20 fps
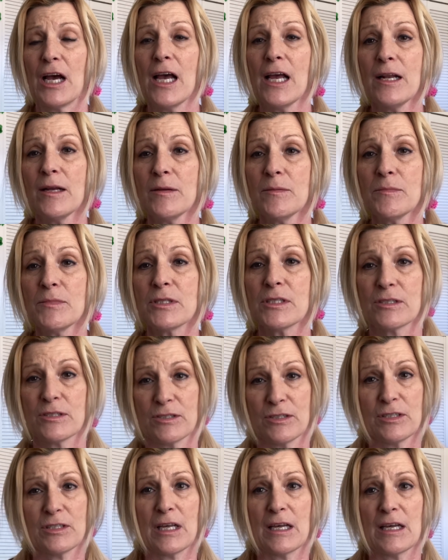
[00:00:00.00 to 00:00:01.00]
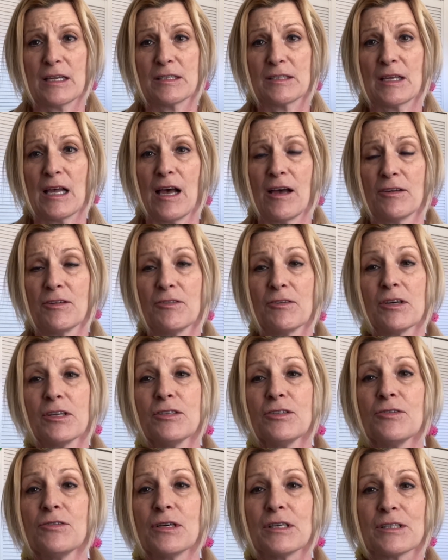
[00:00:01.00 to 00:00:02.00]
items, that's how you can
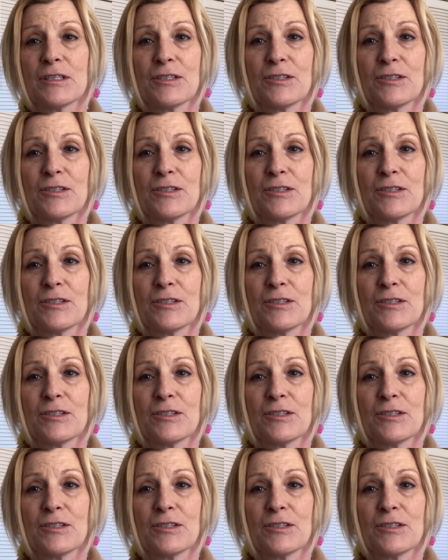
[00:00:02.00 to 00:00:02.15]
do it.